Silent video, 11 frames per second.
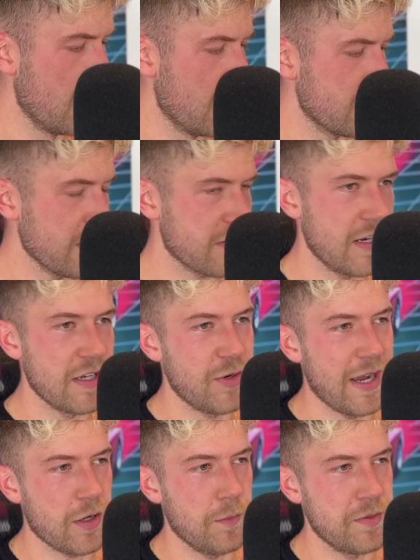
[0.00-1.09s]
So that's going to
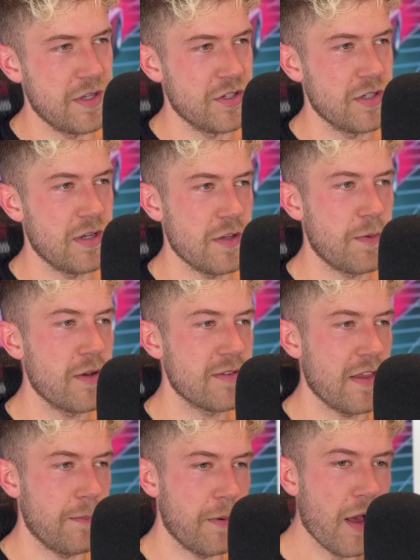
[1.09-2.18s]
attract competition. I suppose
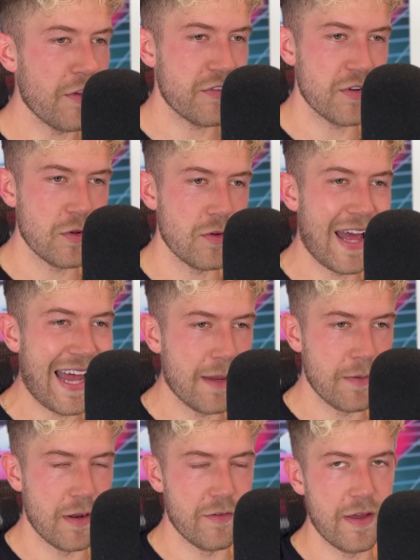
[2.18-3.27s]
like the personal
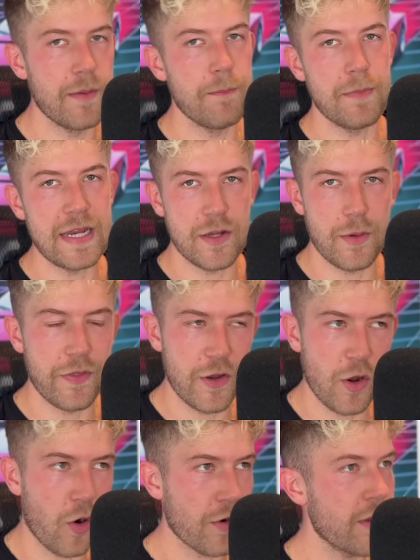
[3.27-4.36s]
element of it, me doing the
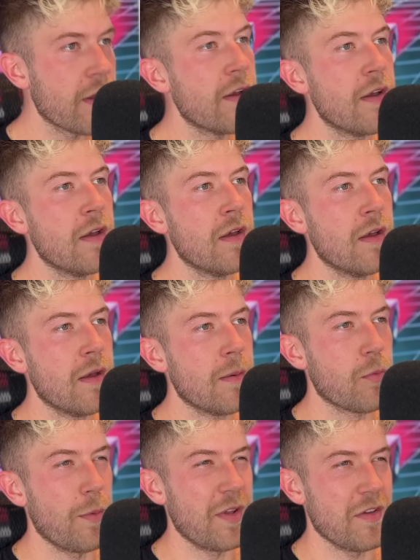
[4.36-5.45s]
doc,
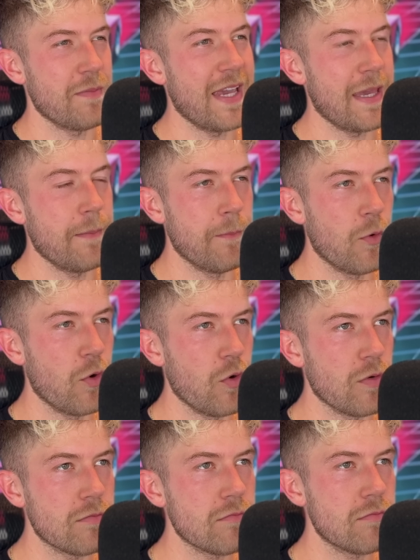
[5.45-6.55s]
probably does make it
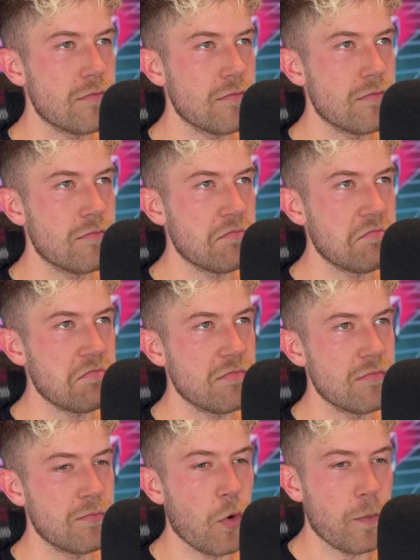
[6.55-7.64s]
more
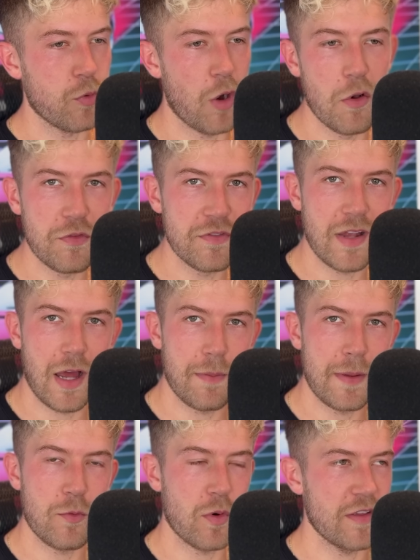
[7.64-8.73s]
more prone to like
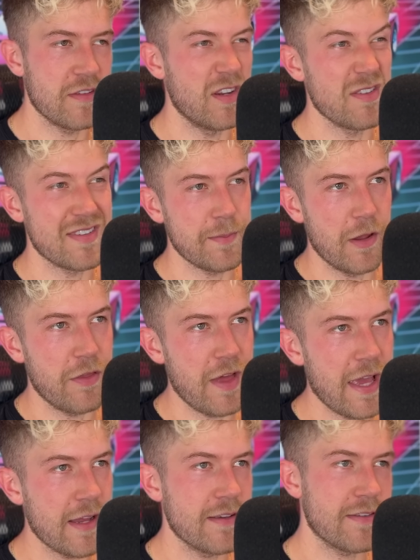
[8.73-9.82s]
people wanting to do a similar
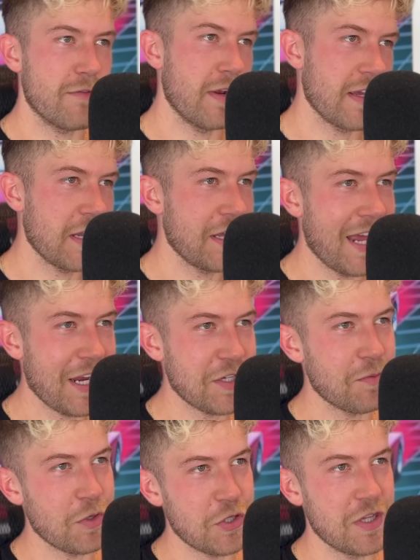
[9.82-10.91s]
thing because they feel like a
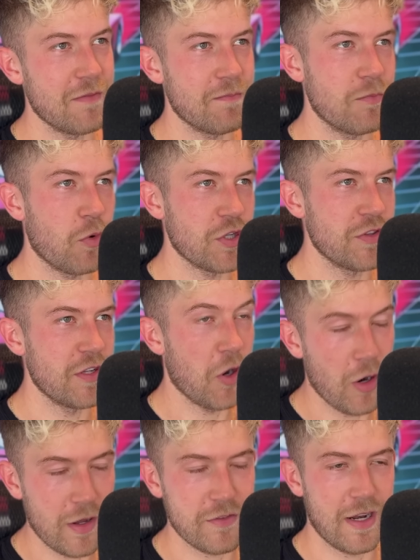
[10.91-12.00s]
connection watching the watching the
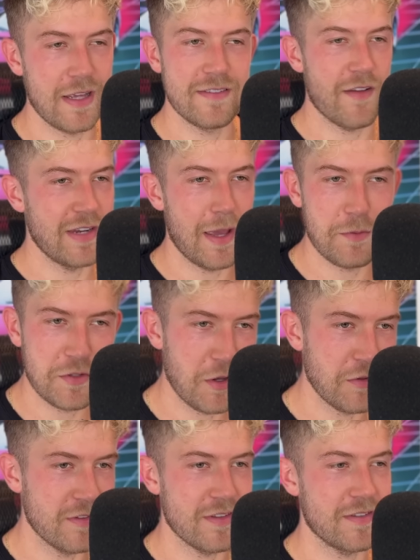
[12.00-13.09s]
doc. Like I've done like 70
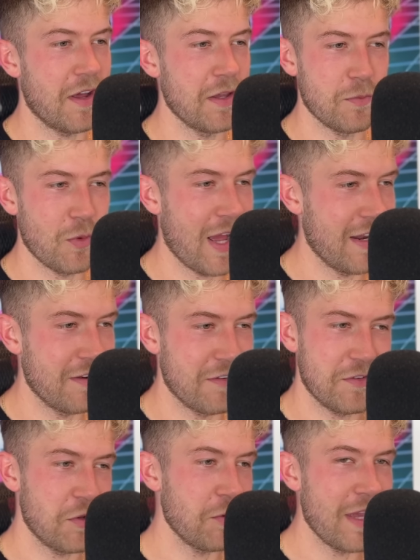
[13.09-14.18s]
episodes since I started the brand,
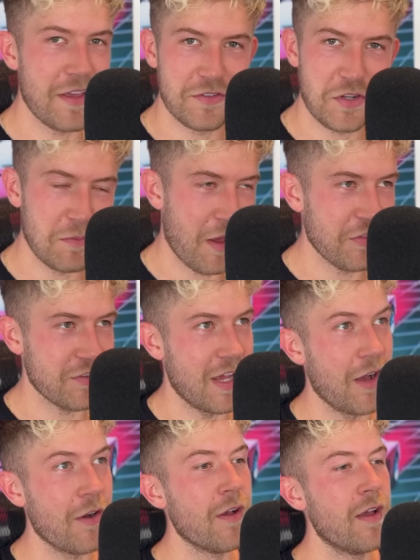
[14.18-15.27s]
two years, two months
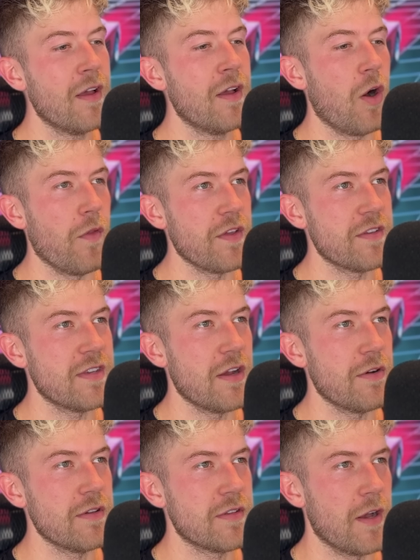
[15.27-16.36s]
now on this
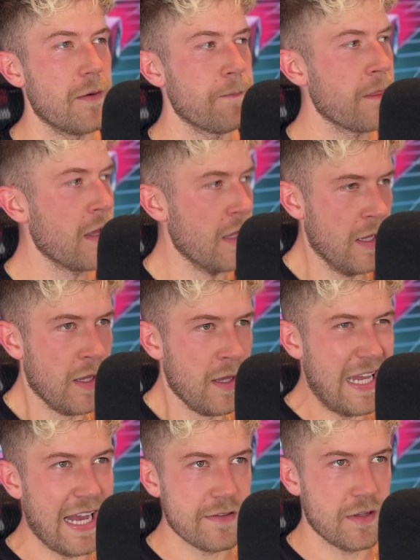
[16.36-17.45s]
series. So
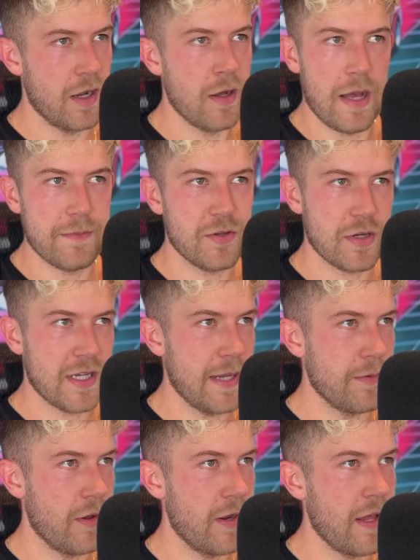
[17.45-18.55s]
yeah, I don't know. I'm still going to
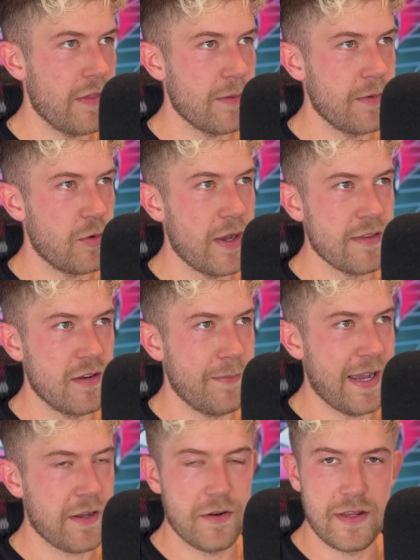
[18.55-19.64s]
keep doing it. I think it'd be great to look
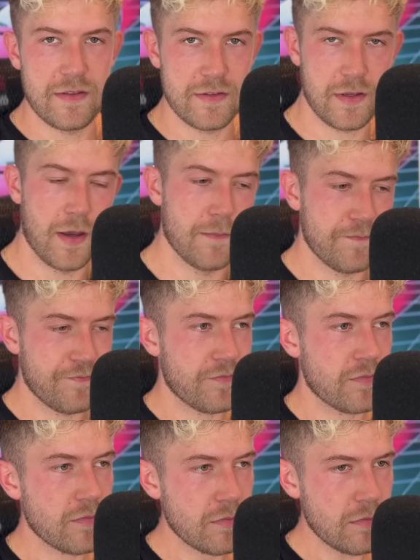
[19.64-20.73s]
back on years to come.
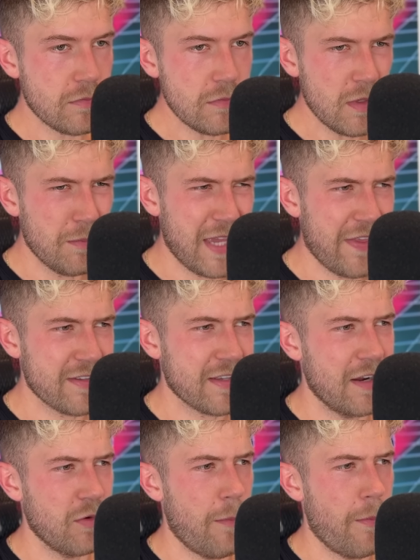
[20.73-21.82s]
But yeah, that's
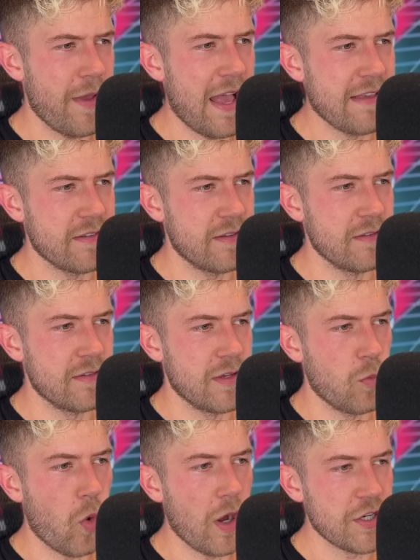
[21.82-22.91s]
kind of why I'm a bit hesitant to
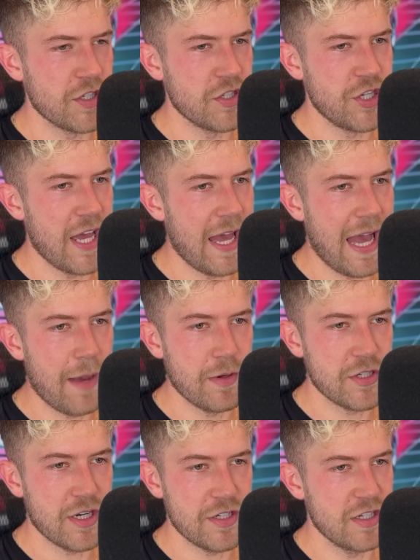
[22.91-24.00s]
what I should share, how
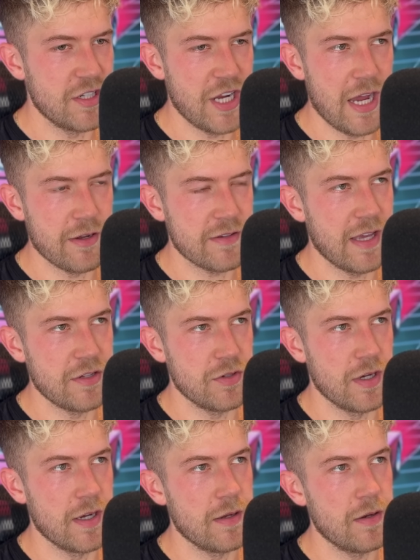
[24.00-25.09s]
much I should share,
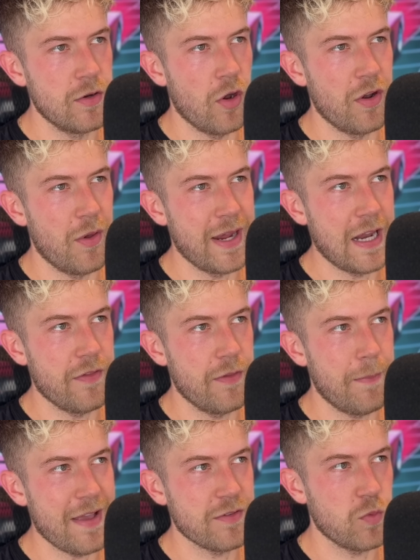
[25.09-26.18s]
etc. Not knowing like the
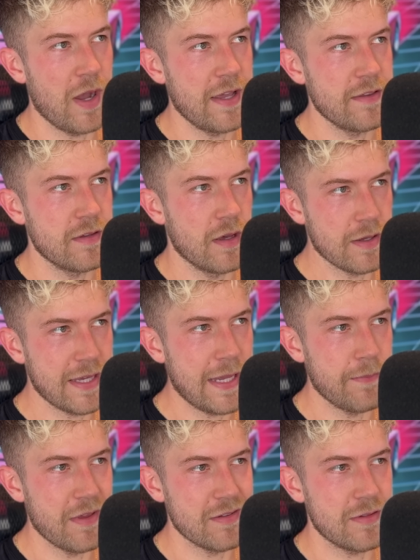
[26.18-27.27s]
best way to
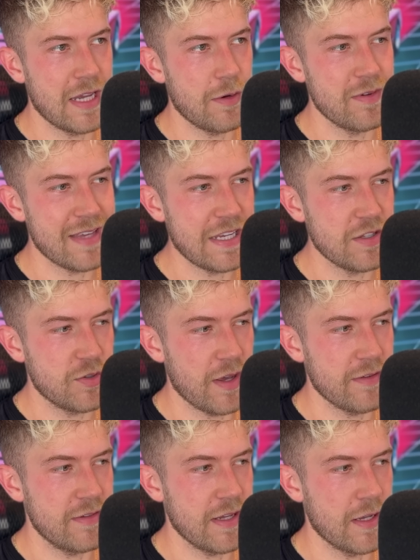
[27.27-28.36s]
keep this series
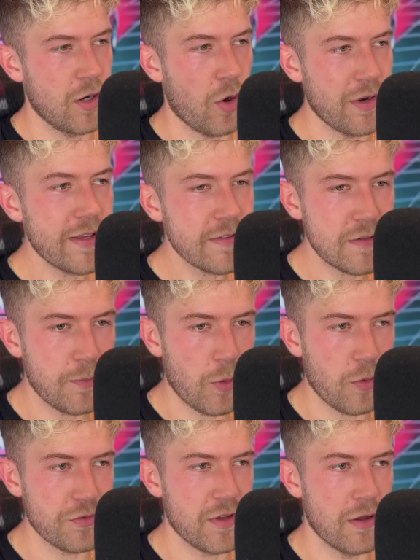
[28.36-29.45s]
interesting and honest, but
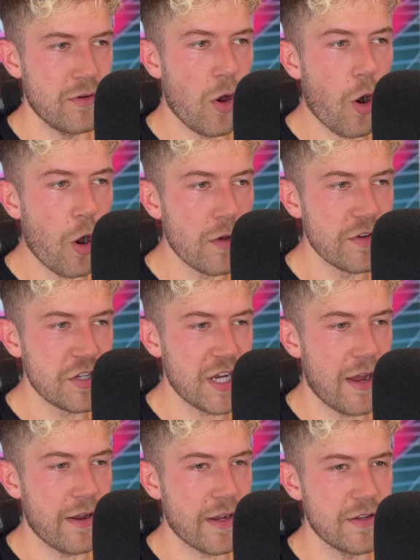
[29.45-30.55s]
also not
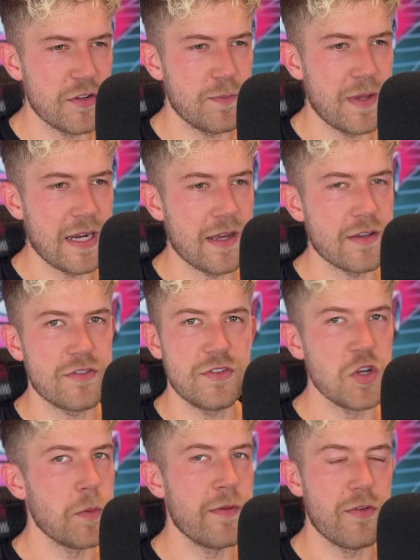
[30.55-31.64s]
oversharing and just being like
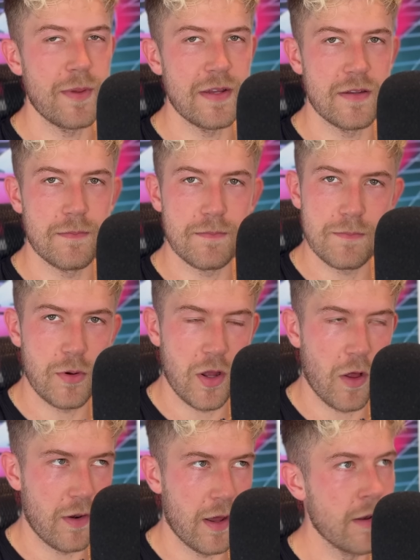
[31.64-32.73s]
stupid for me to put it
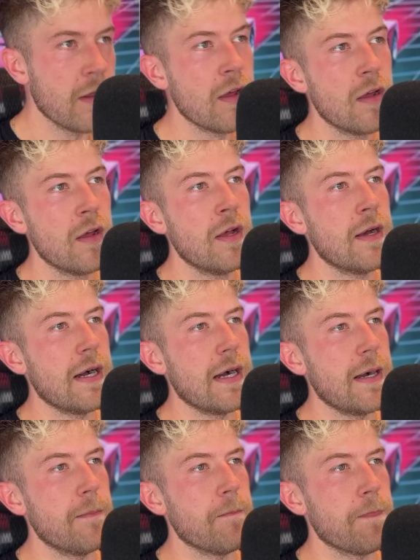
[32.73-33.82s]
online.
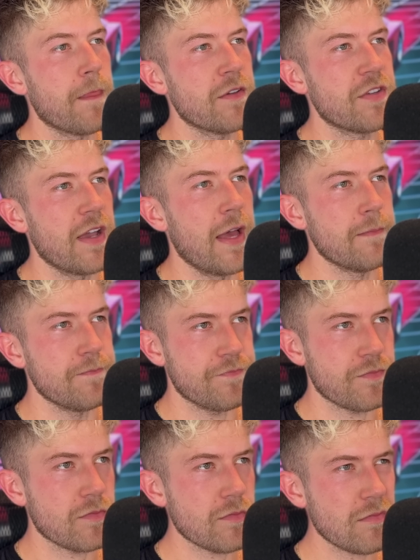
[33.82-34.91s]
Um, so yeah,
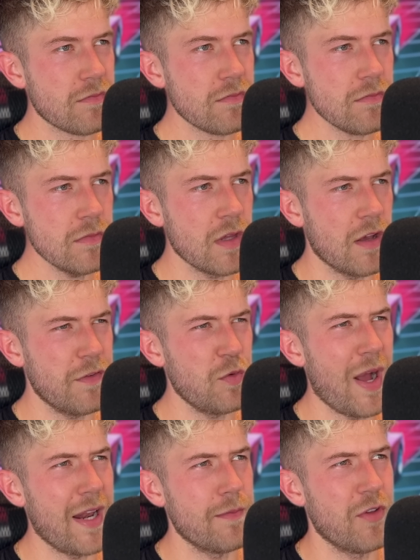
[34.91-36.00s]
a few
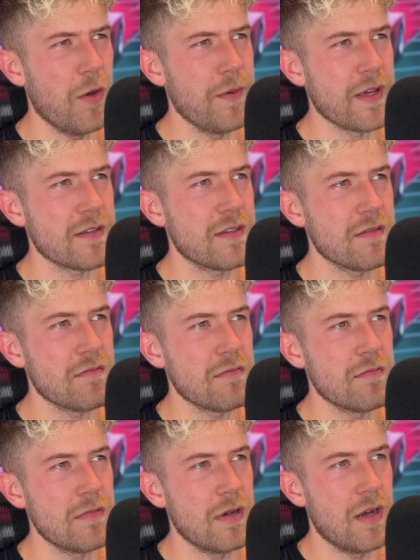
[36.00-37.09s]
random topics
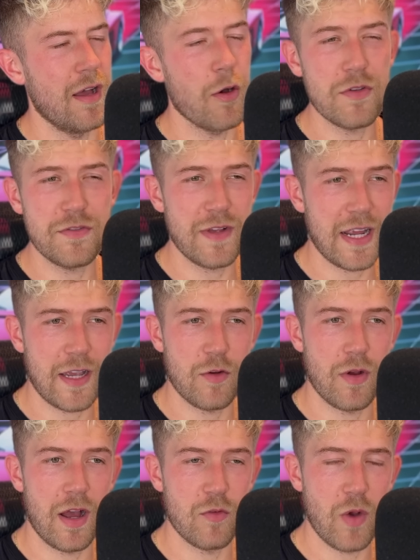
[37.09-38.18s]
I always feel like I,
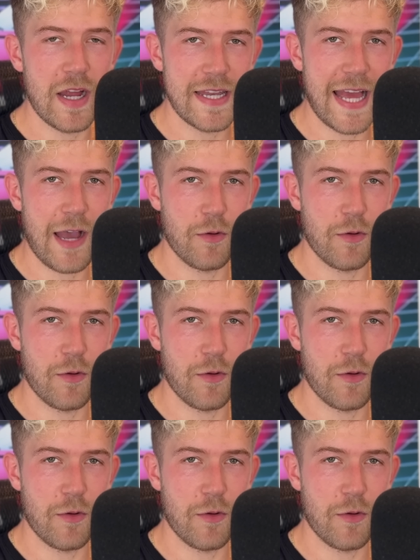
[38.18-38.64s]
I, write down